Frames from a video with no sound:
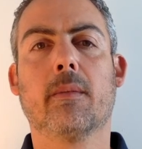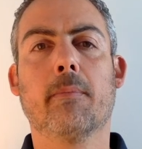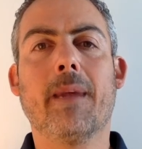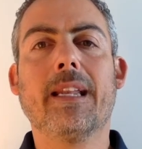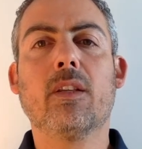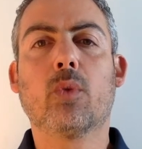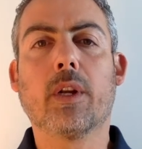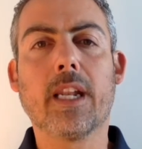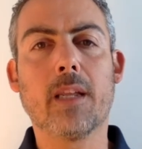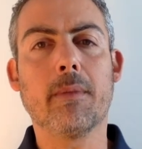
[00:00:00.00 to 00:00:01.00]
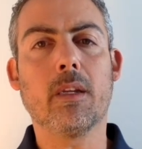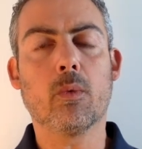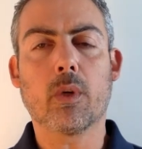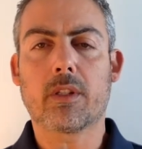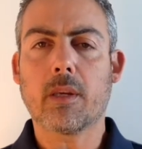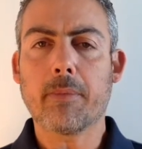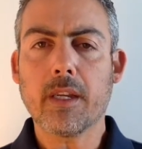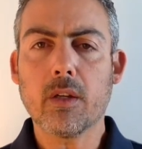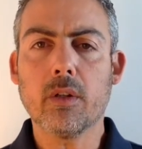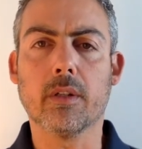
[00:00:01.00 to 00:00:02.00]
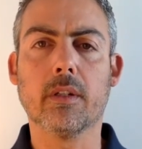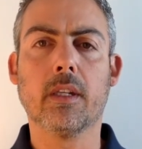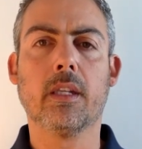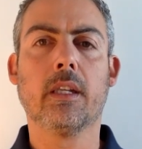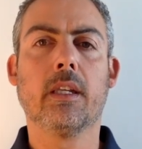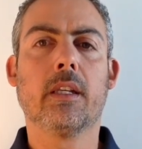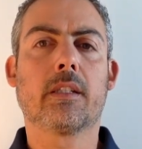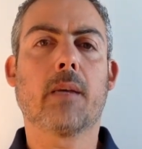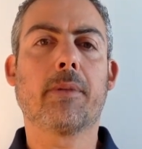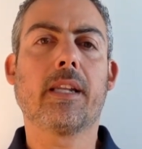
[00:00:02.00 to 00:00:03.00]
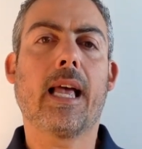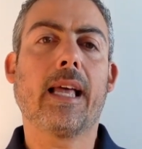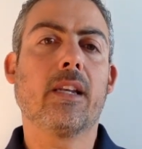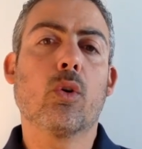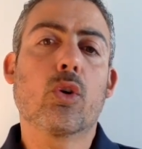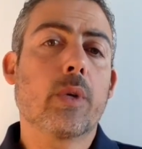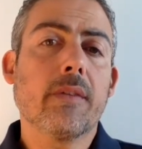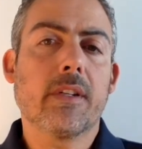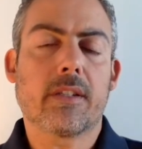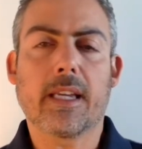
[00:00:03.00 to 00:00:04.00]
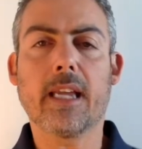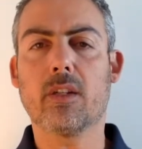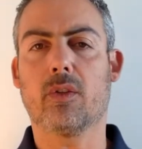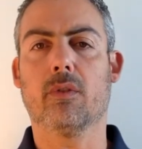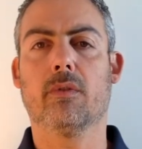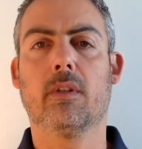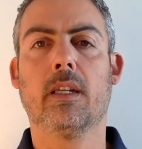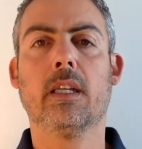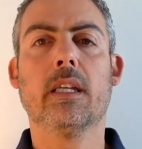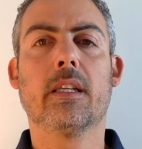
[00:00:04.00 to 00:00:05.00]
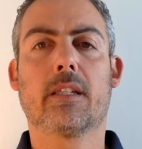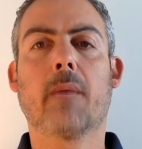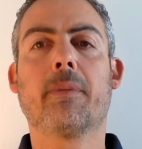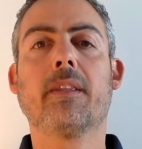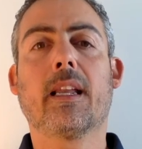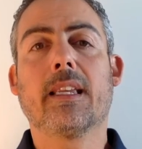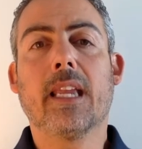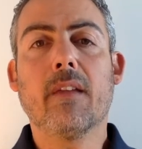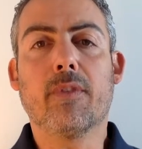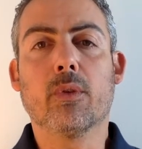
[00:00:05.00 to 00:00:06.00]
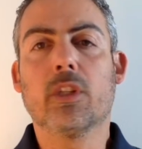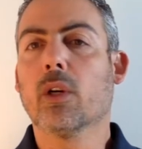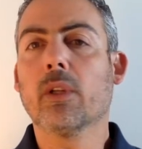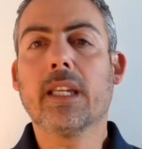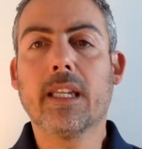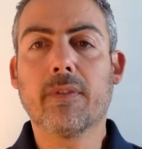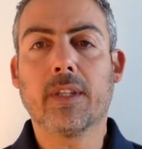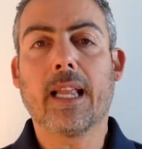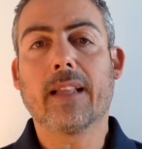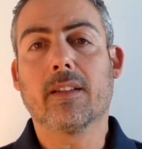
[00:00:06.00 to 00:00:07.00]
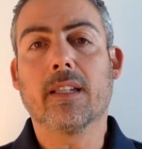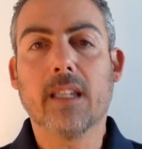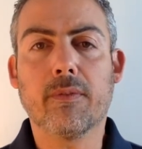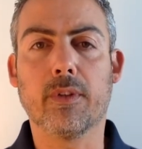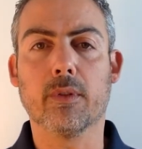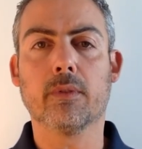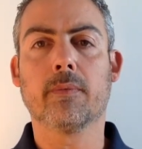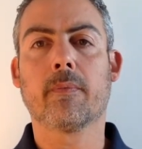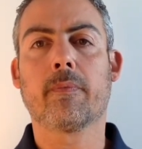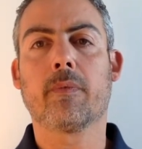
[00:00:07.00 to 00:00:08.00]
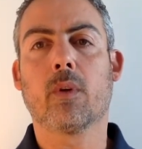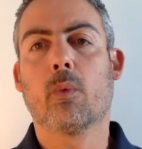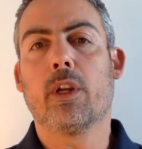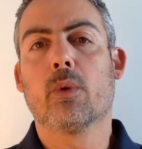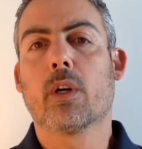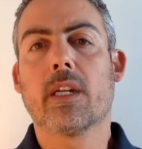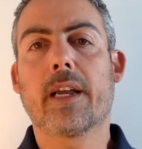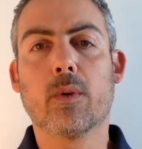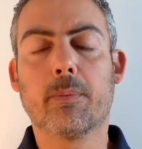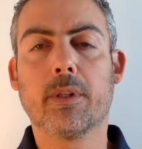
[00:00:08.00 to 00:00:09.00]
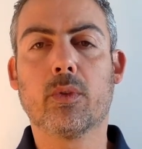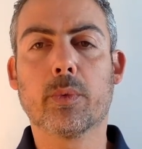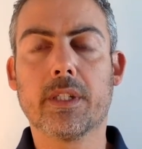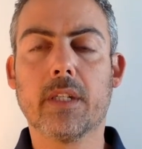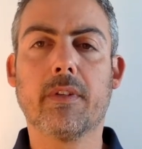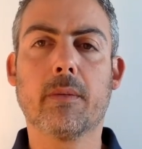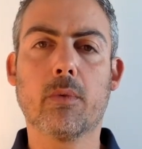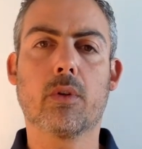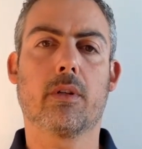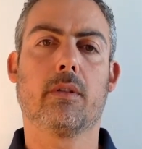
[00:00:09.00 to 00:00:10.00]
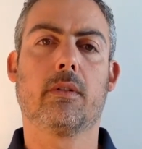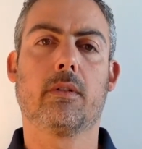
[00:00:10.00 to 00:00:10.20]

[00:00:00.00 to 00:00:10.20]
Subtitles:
made into an enemy was something good, something that had no grievance against you, something that gave you the only gift it had to give you when you were not open to receiving more.